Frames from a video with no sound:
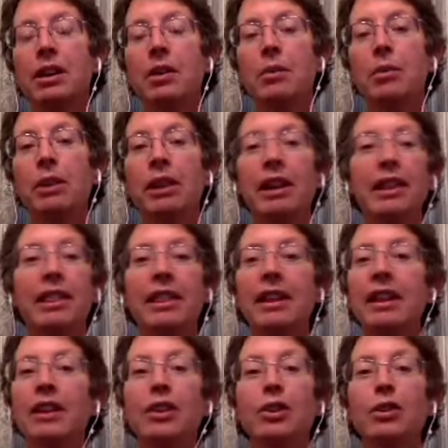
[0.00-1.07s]
well i
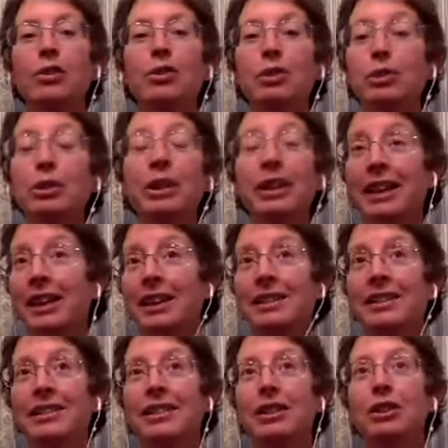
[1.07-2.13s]
think you're doing
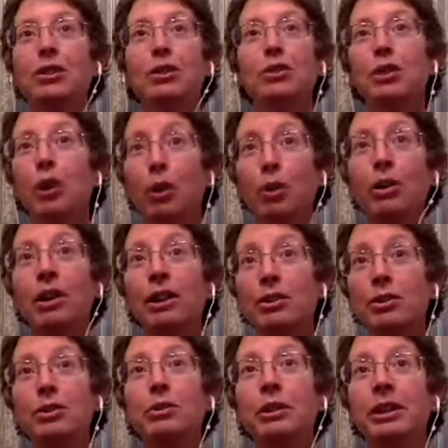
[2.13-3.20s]
it you're totally
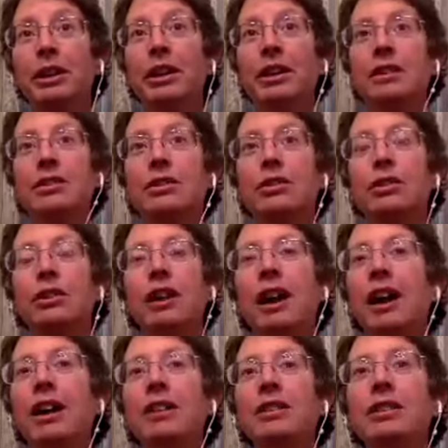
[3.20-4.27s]
doing it you're
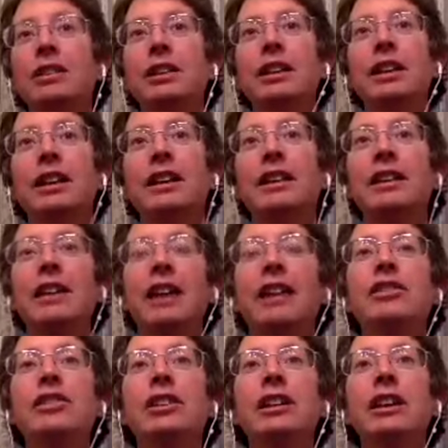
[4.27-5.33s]
actually
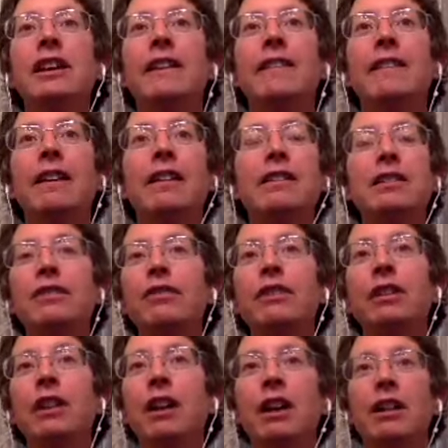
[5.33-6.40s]
engaging in the
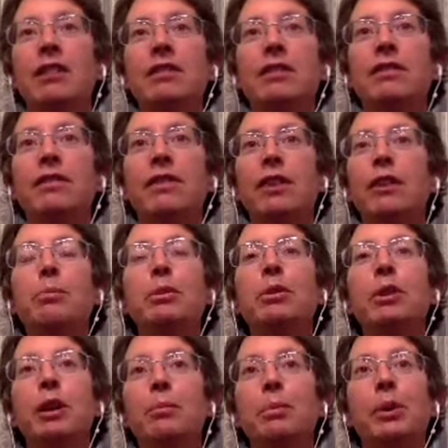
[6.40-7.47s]
different kinds of
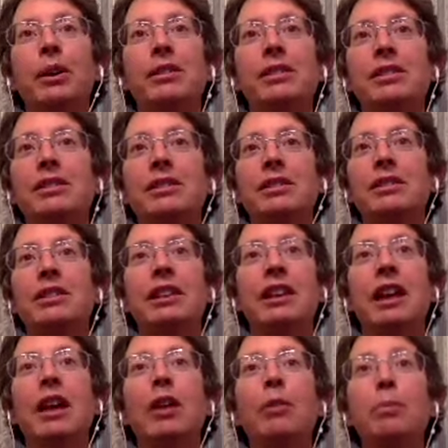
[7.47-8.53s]
therapeutic processes that
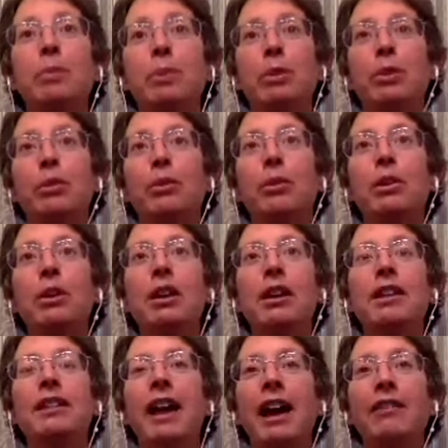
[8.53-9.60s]
help you
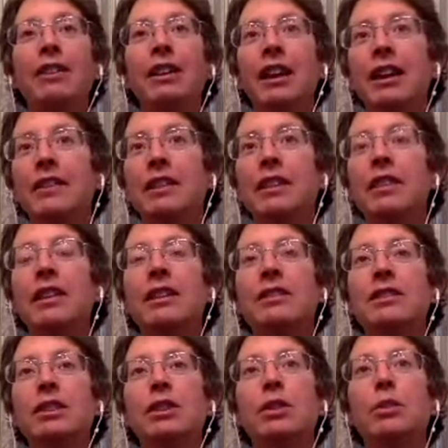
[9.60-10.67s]
navigate the things
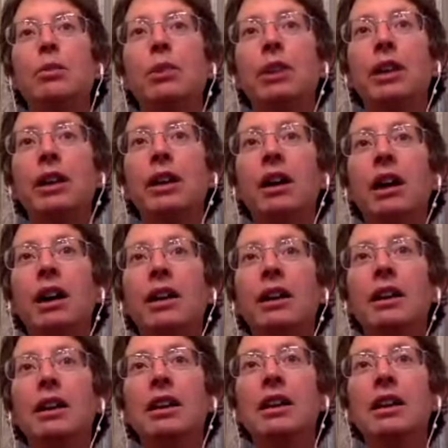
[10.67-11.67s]
that you're working on